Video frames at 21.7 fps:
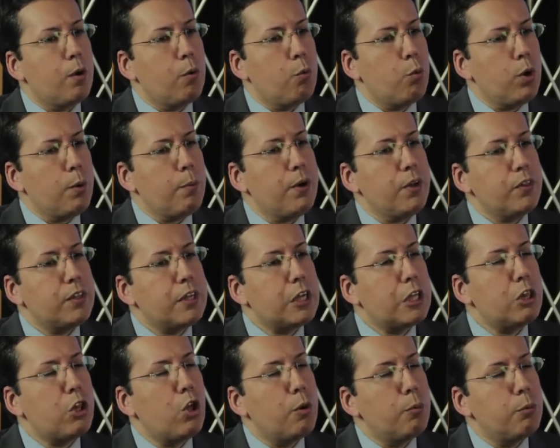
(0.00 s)
What about the
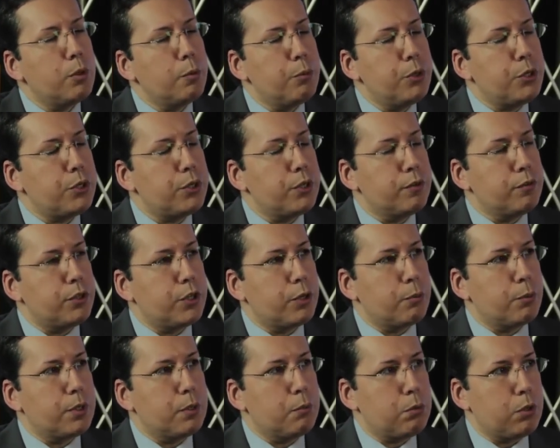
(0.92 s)
global mission of
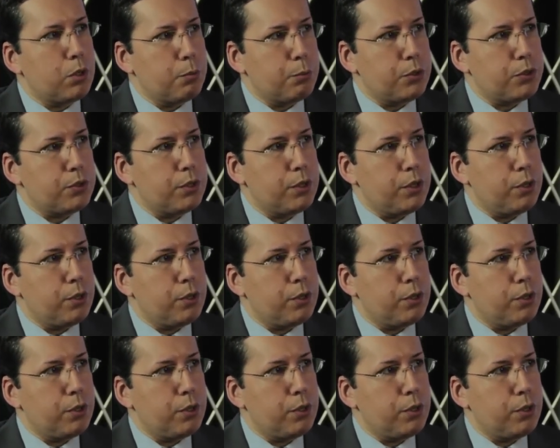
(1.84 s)
German diplomacy?